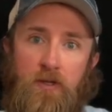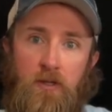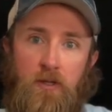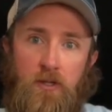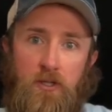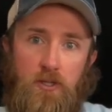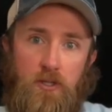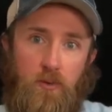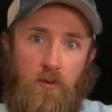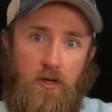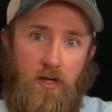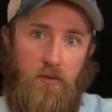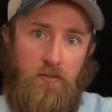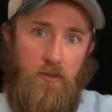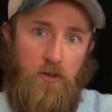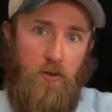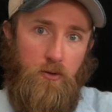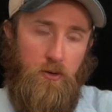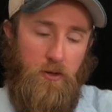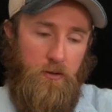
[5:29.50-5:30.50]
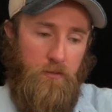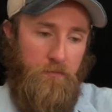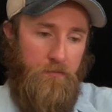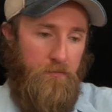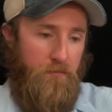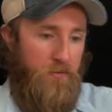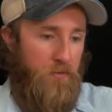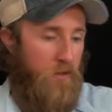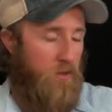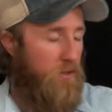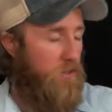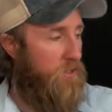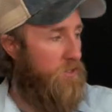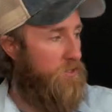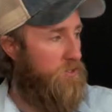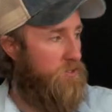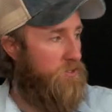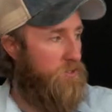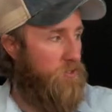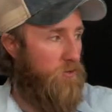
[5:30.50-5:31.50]
So what I'm doing
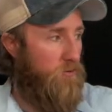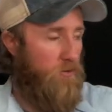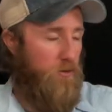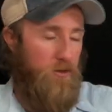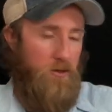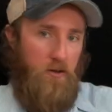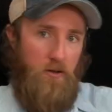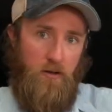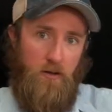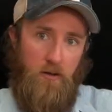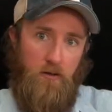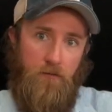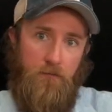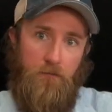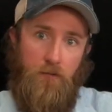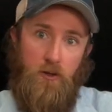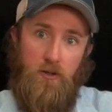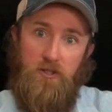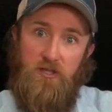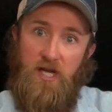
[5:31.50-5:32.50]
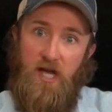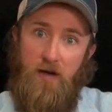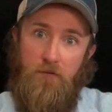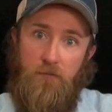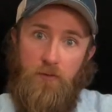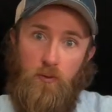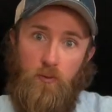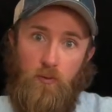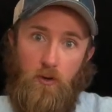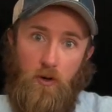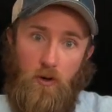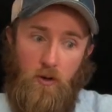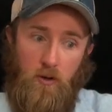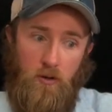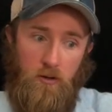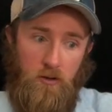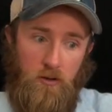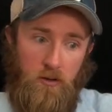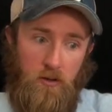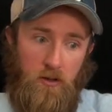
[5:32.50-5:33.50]
is doing the first half of the
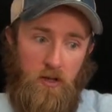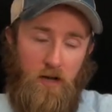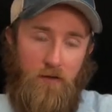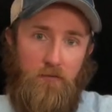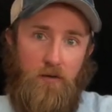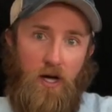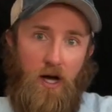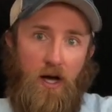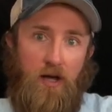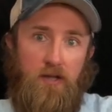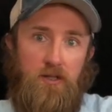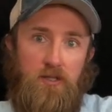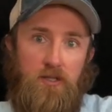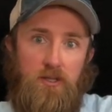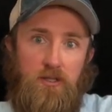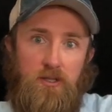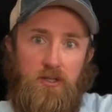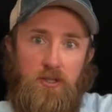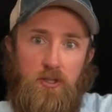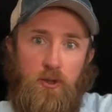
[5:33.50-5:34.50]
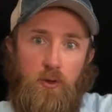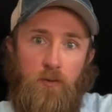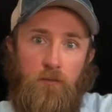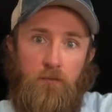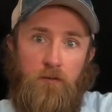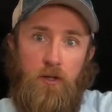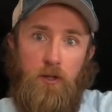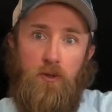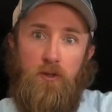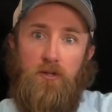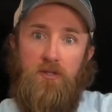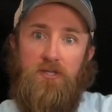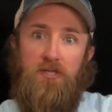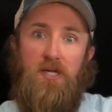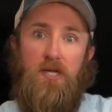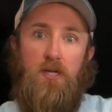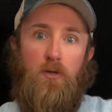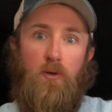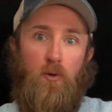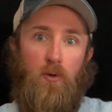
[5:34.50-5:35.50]
roll. I've got 2-finger
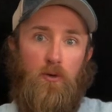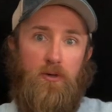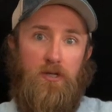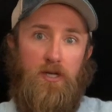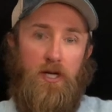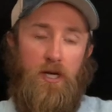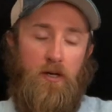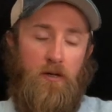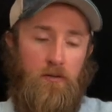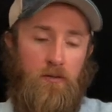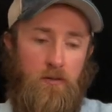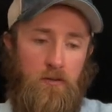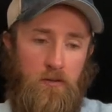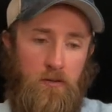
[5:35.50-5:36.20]
C chord down.